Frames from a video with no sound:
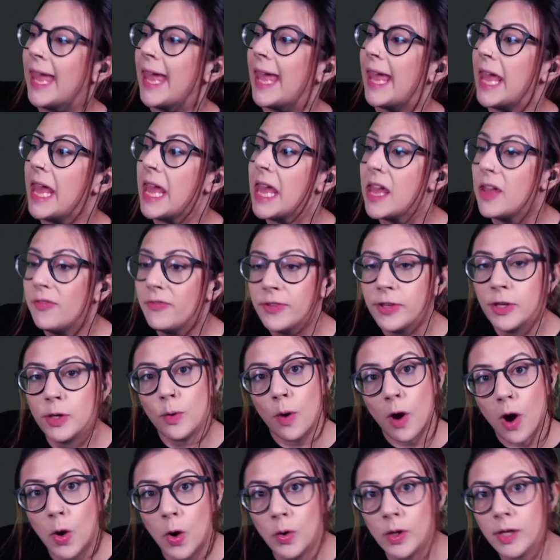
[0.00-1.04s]
If you
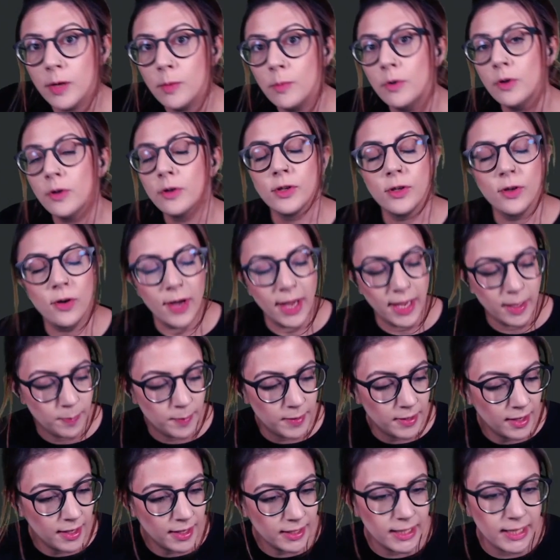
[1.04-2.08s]
only want your
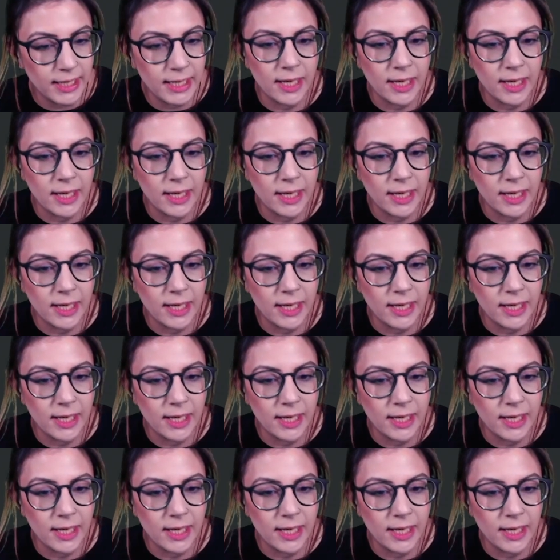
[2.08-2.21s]
API key